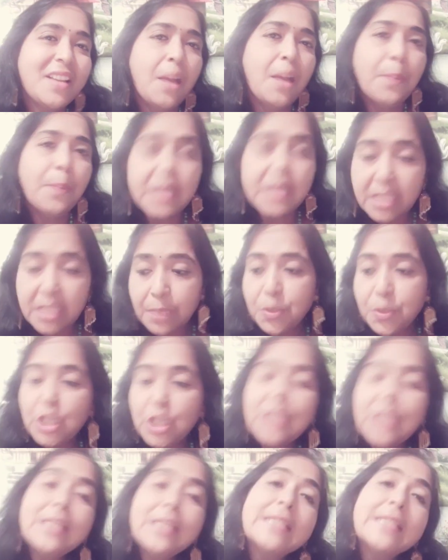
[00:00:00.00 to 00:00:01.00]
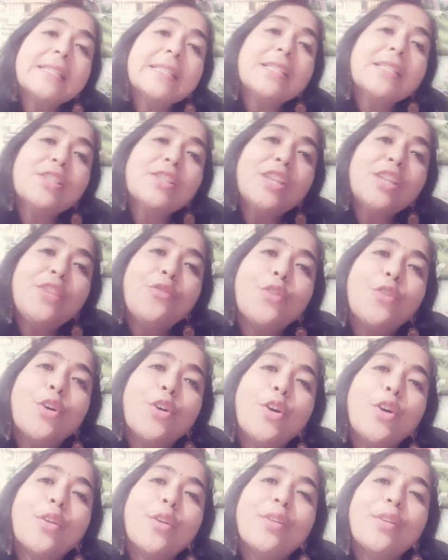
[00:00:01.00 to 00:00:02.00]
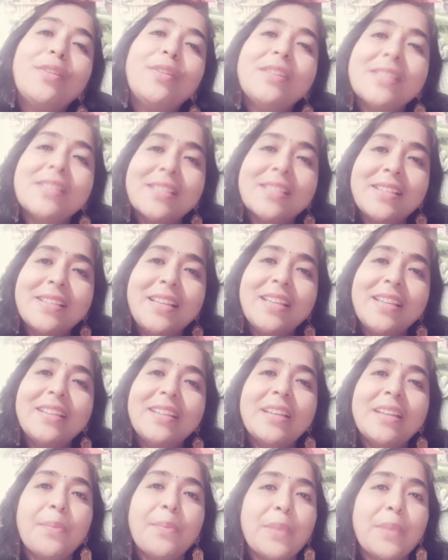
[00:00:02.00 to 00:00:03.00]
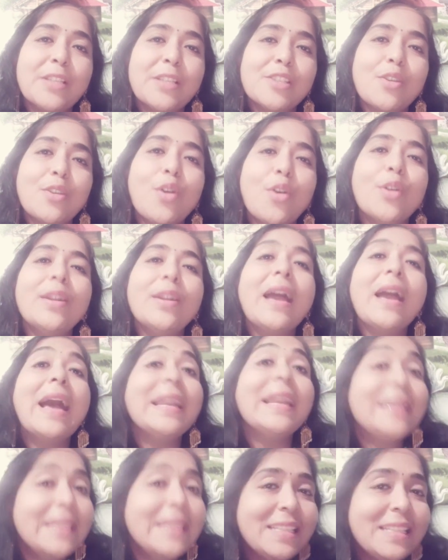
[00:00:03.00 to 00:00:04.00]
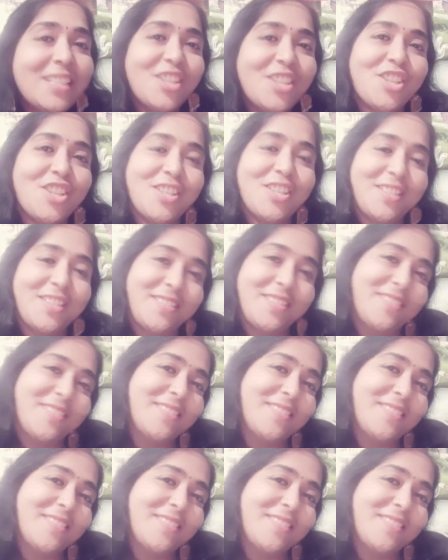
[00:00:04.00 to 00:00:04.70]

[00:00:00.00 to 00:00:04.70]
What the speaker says: Perception necessary for listening depends on attention.